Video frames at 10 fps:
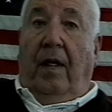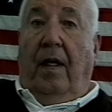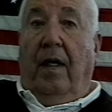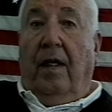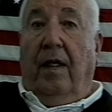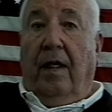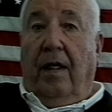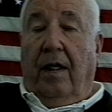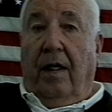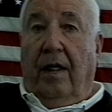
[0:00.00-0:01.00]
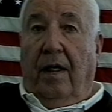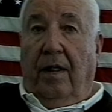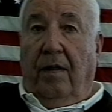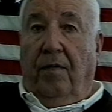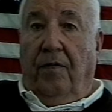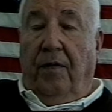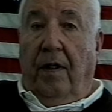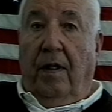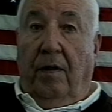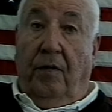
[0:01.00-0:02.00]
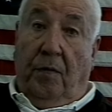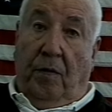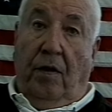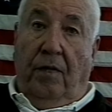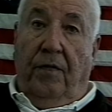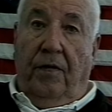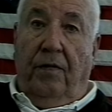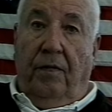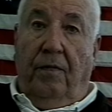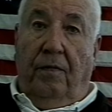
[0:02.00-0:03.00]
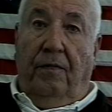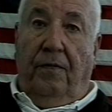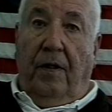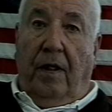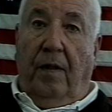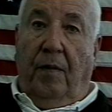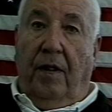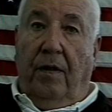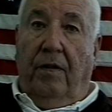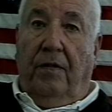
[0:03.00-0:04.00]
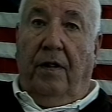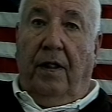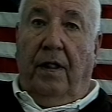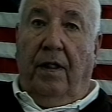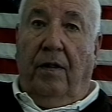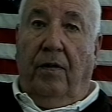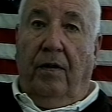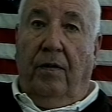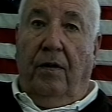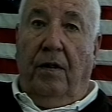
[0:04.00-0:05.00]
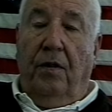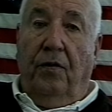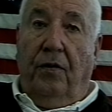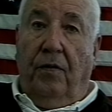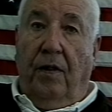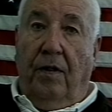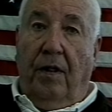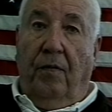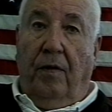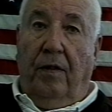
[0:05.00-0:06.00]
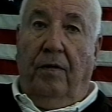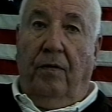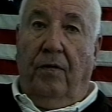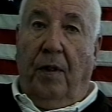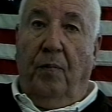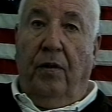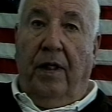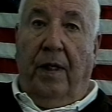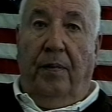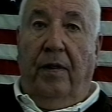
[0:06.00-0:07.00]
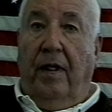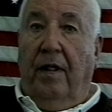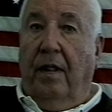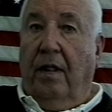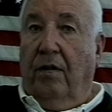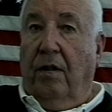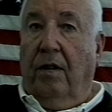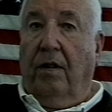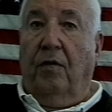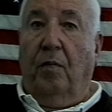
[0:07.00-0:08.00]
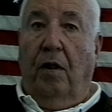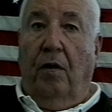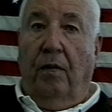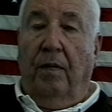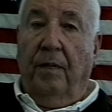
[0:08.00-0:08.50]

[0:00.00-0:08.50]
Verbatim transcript: And uh, I'll never, and it's a nervous feeling because, uh, you know, until you're used to it, you think, well, as soon as I pull that pin, that thing is going to explode.